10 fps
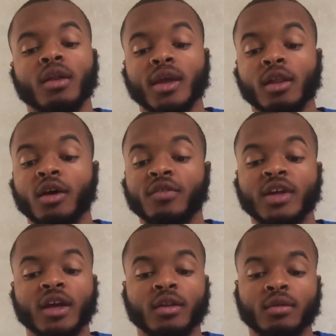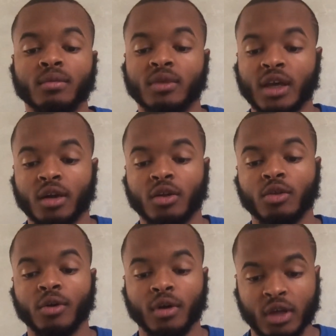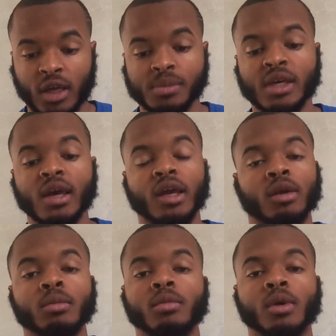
They love taking the three. Keep taking them.